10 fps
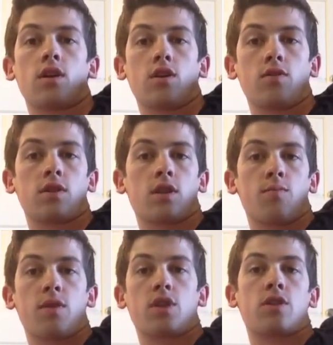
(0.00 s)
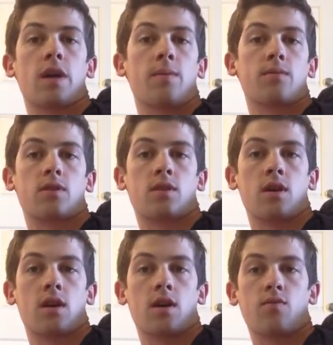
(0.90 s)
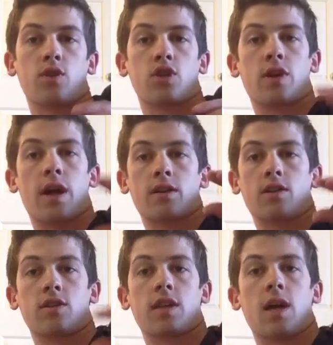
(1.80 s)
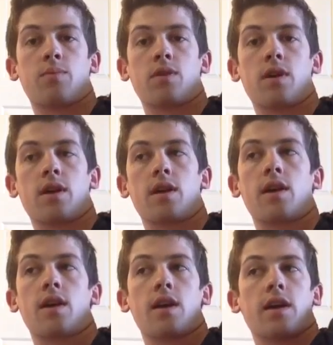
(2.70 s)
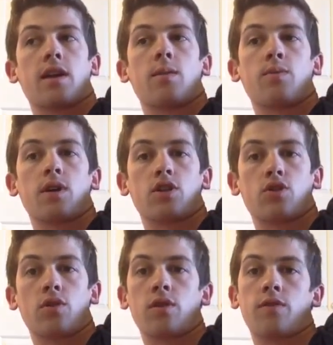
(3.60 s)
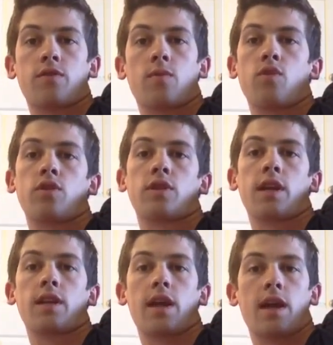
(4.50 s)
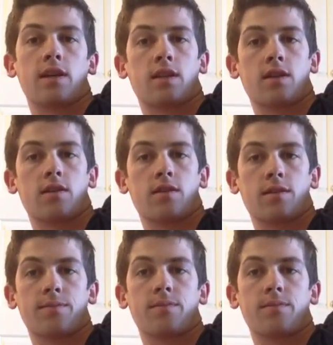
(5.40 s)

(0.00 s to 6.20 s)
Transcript: using your mid-traps to retract your scapulae and keep that shoulder from rotating anteriorly.